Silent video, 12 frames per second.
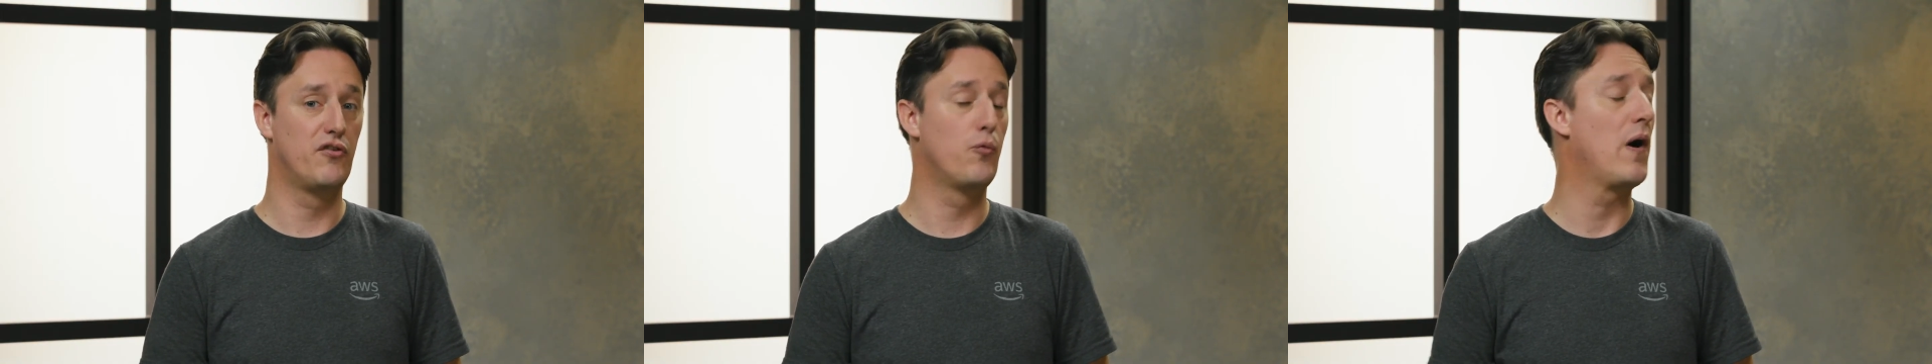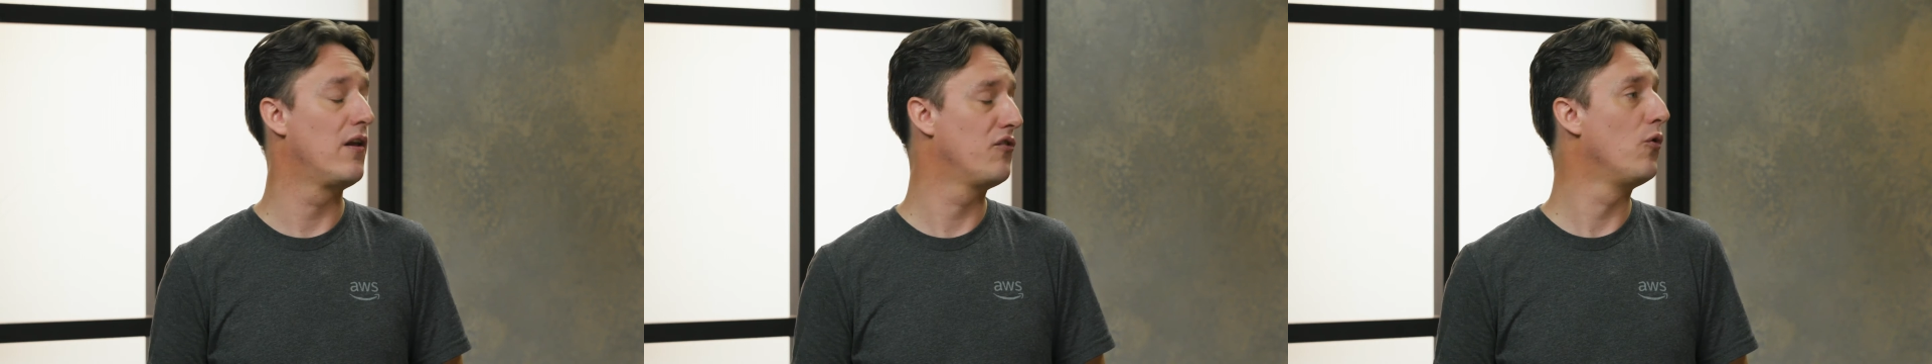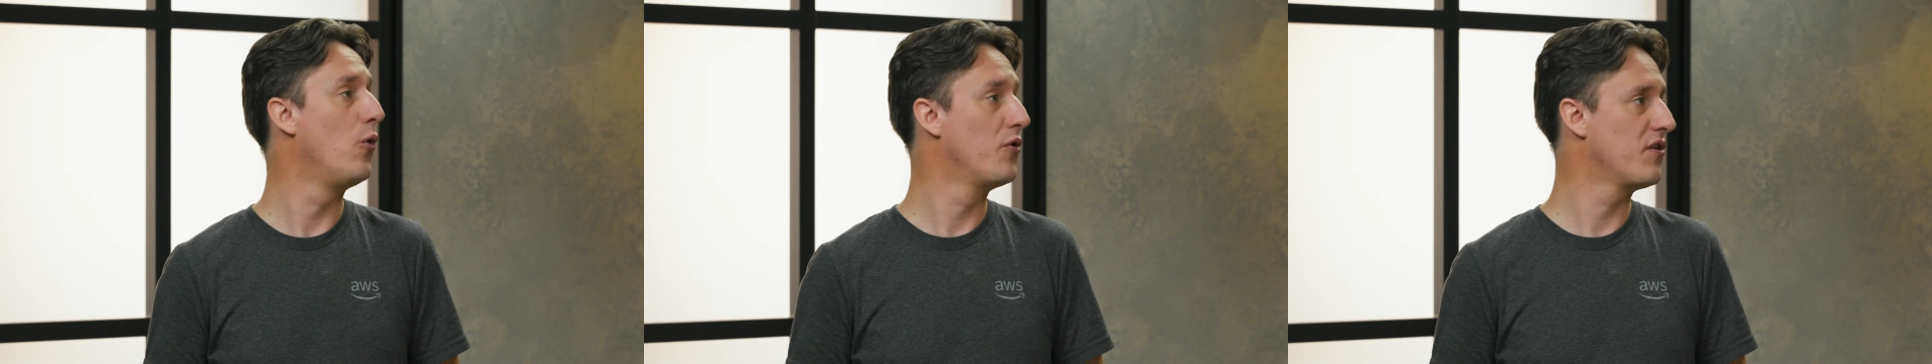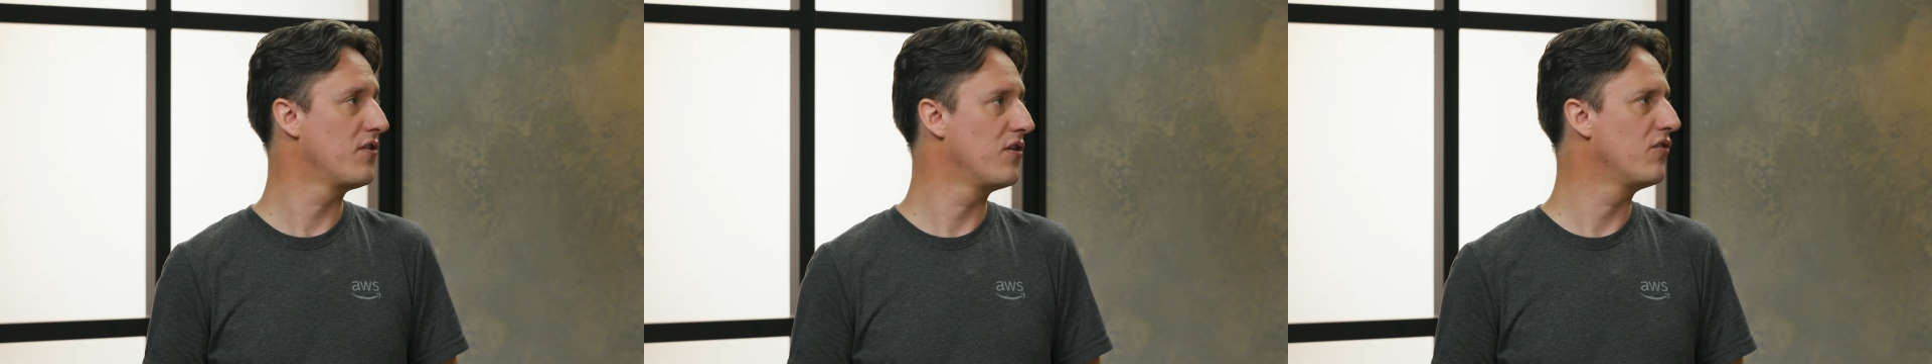as well as
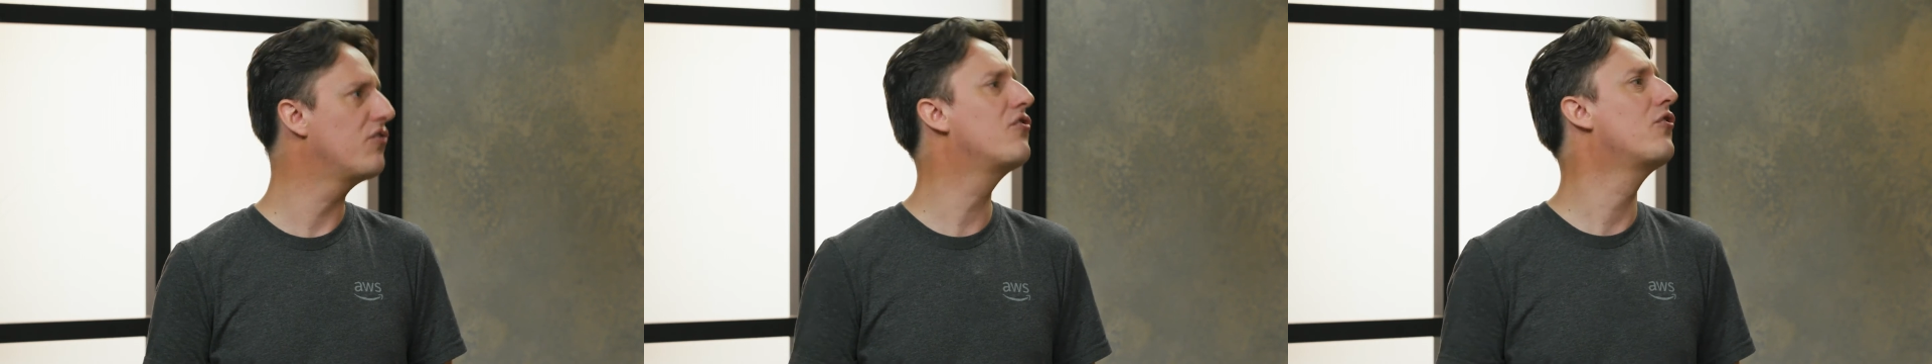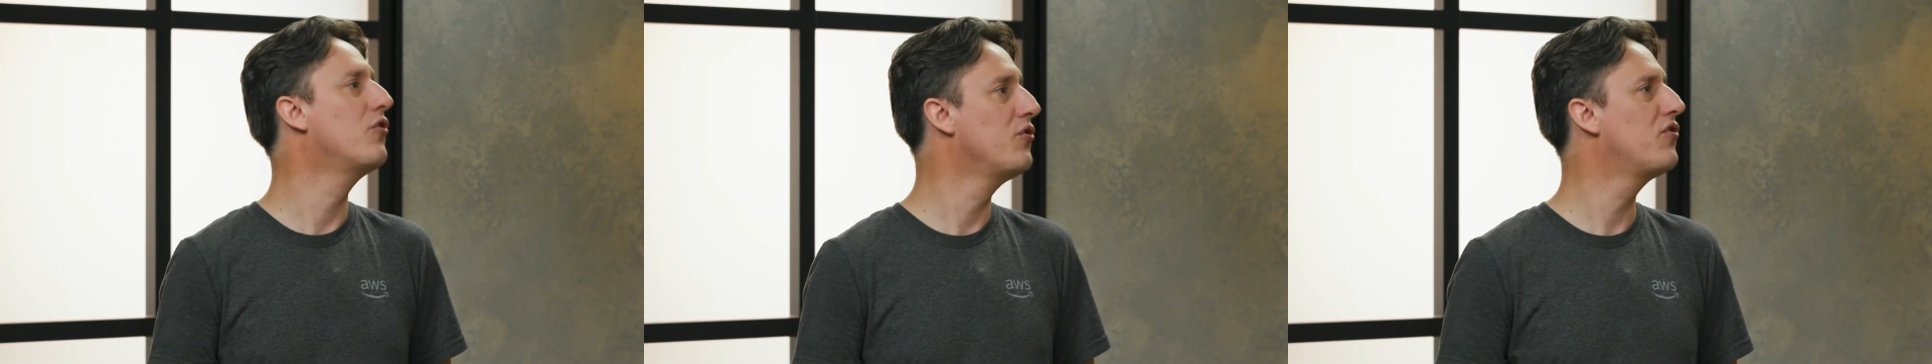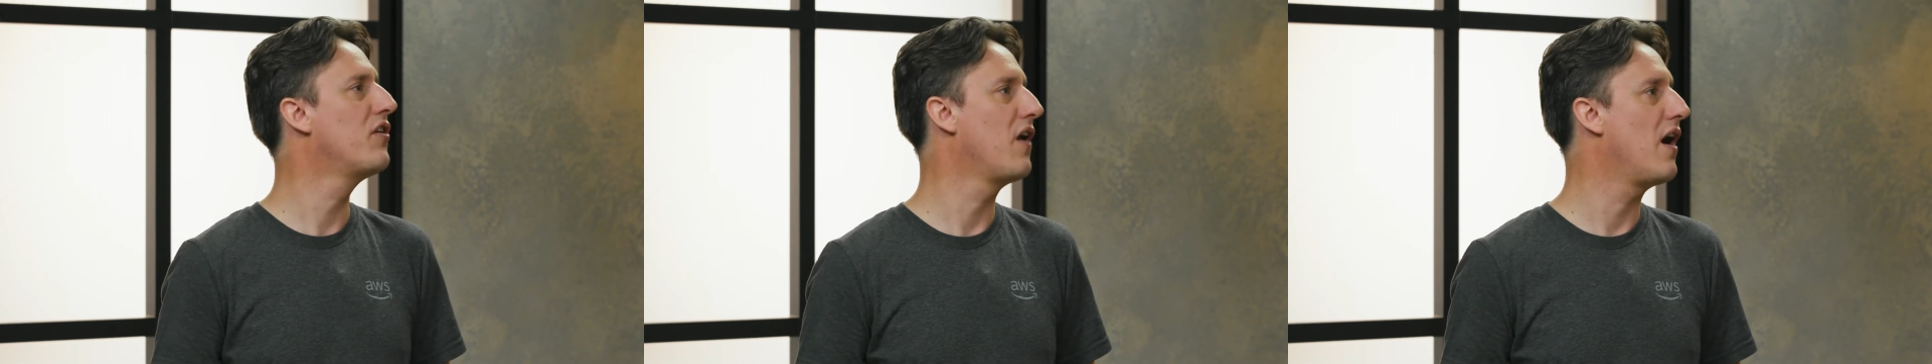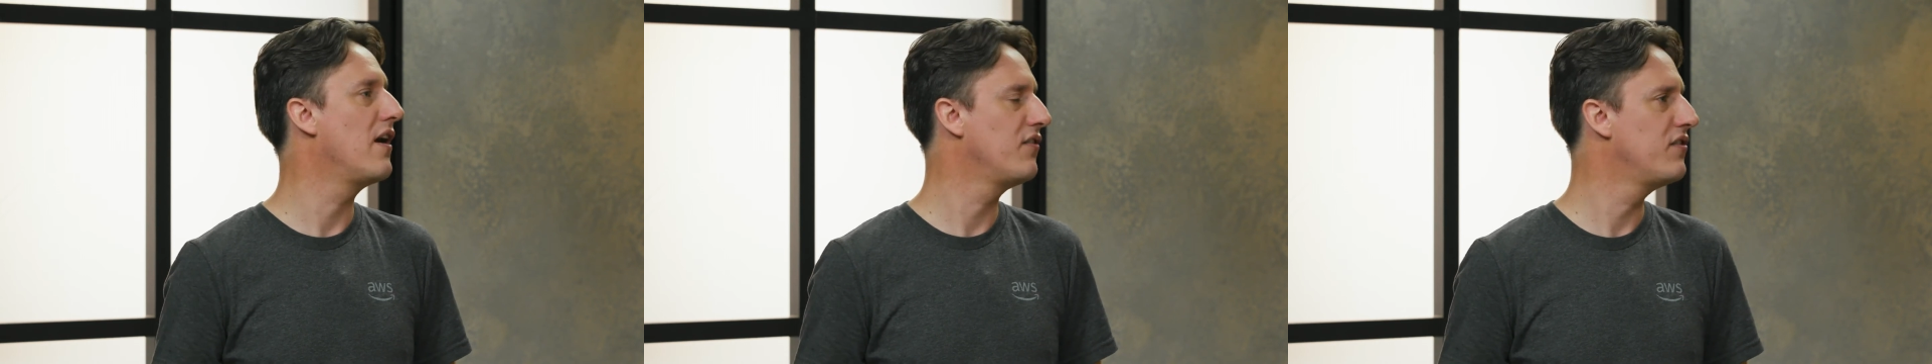auditors
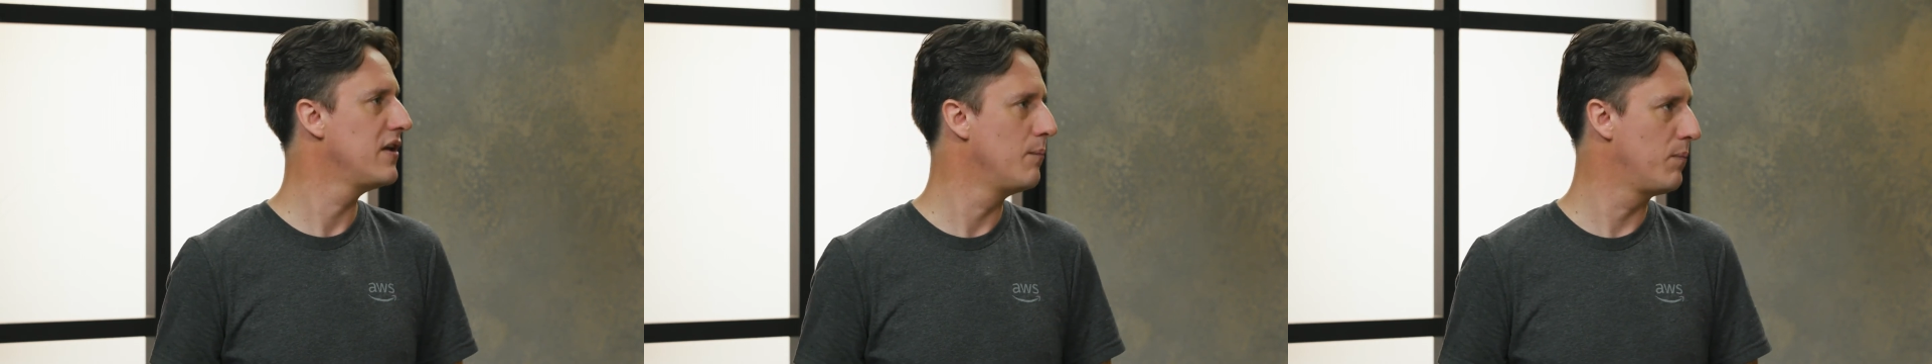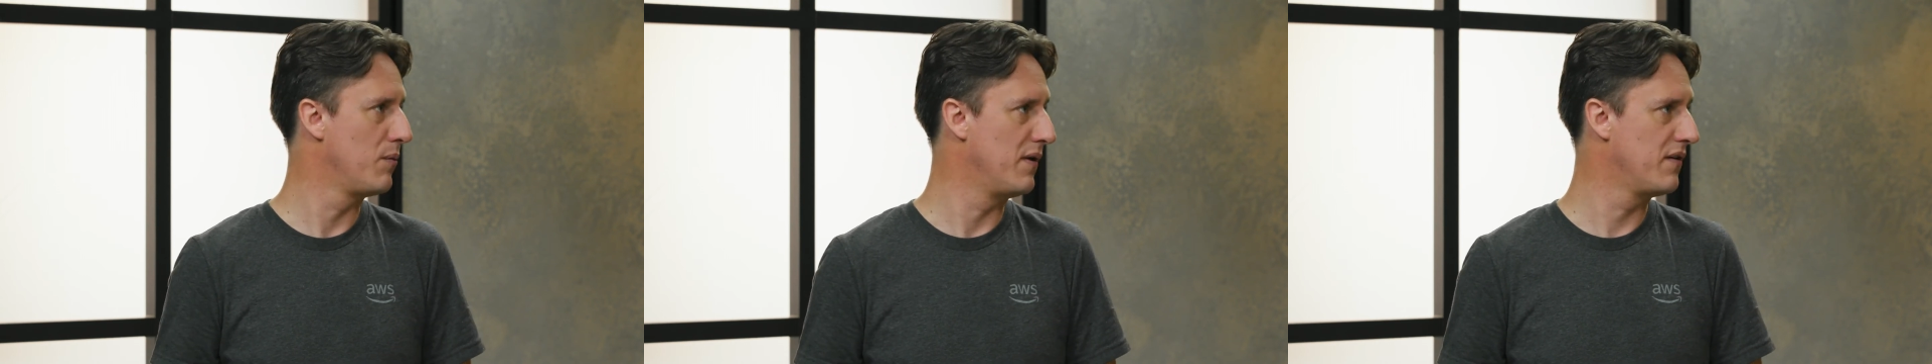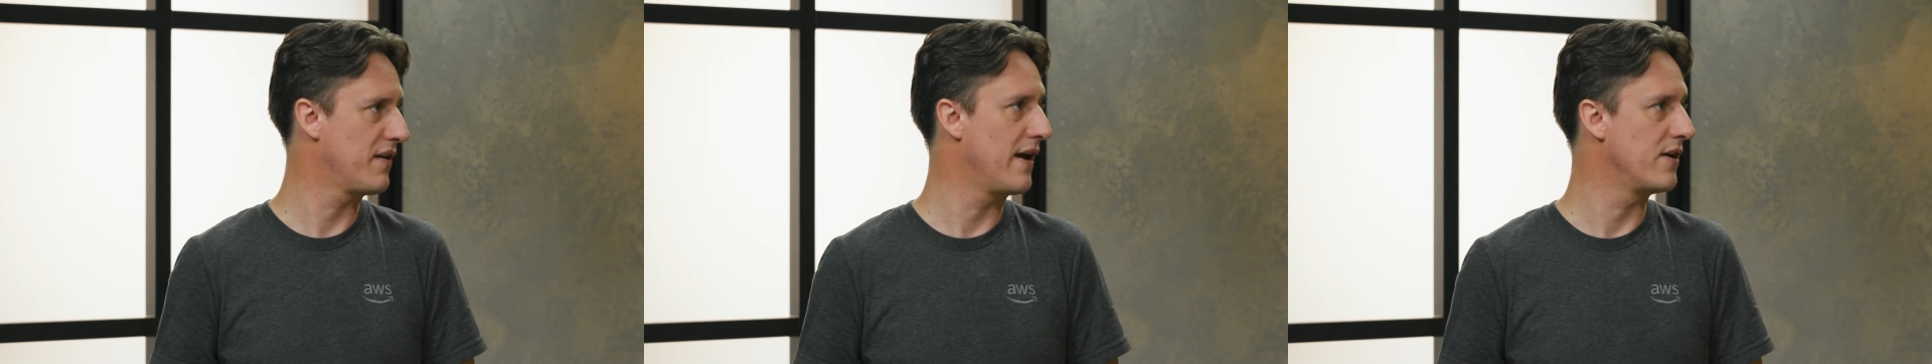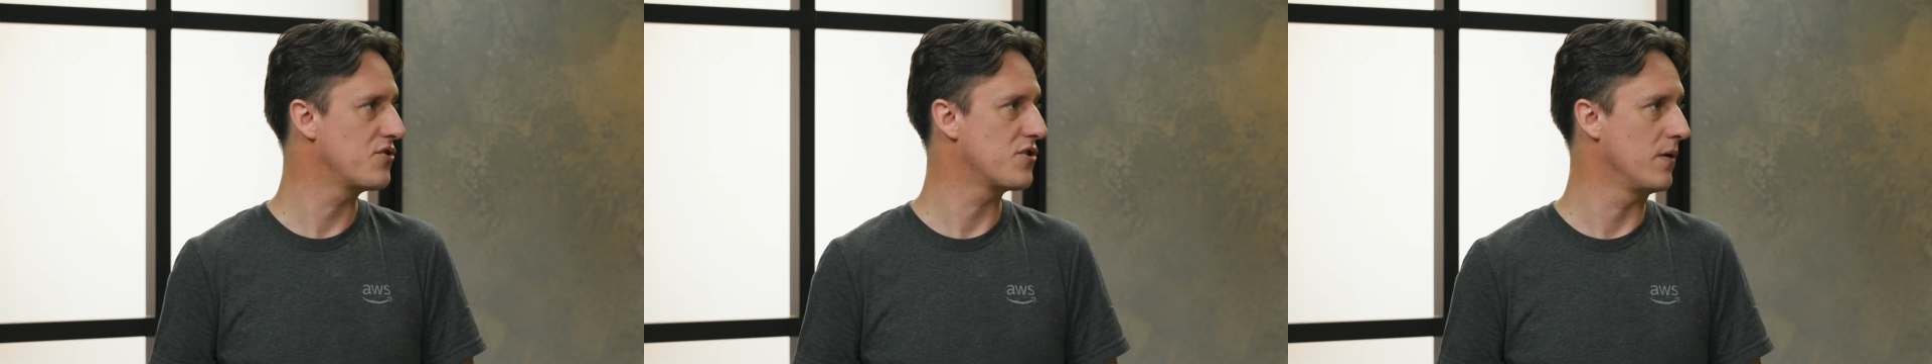scrutinize the
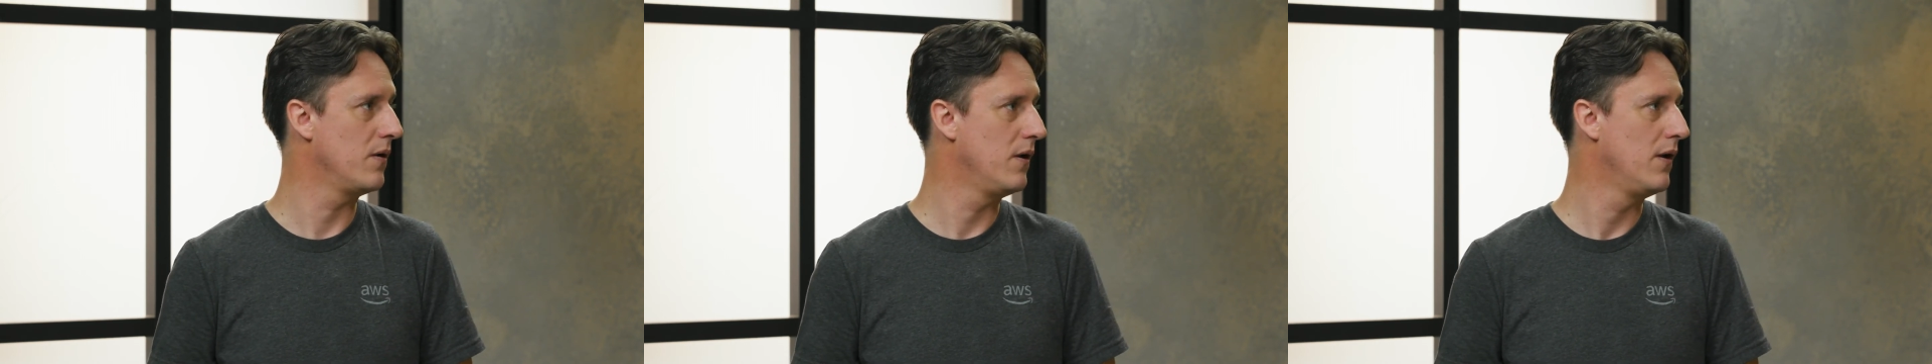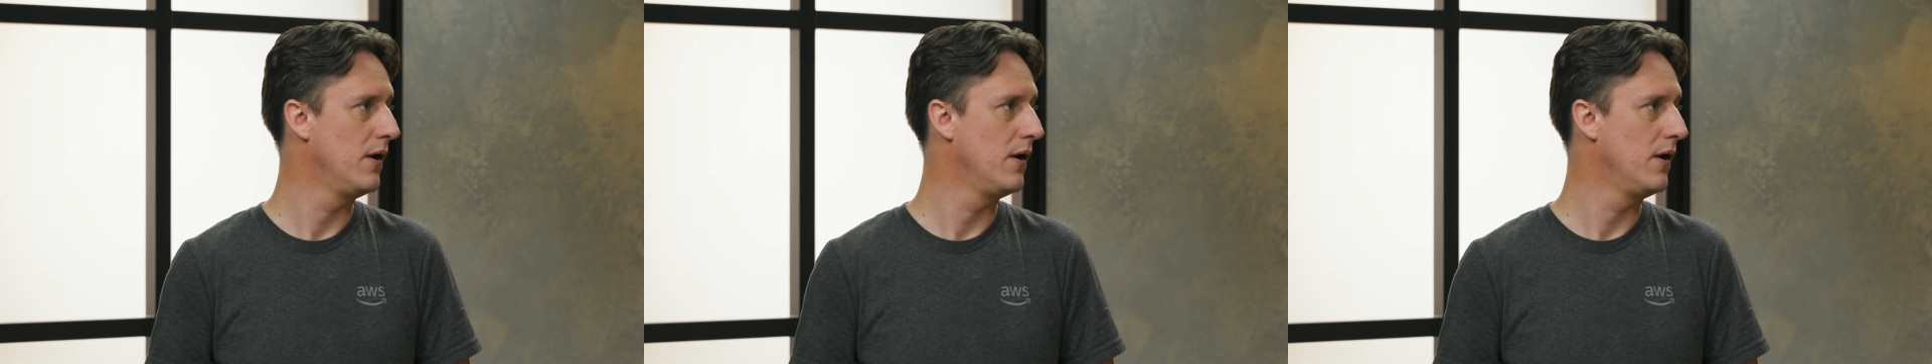implementation,